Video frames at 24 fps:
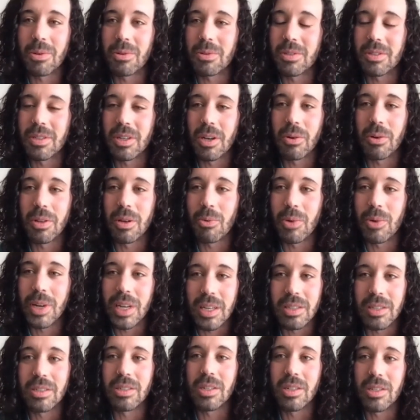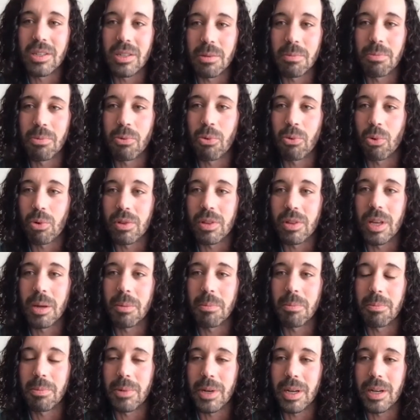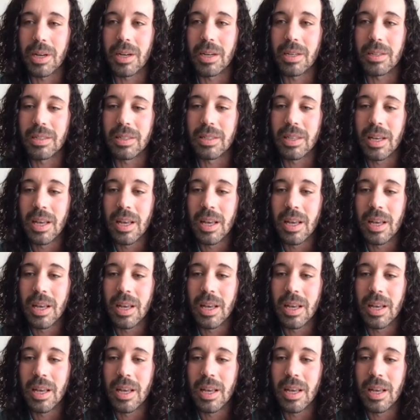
so that we could just support them, because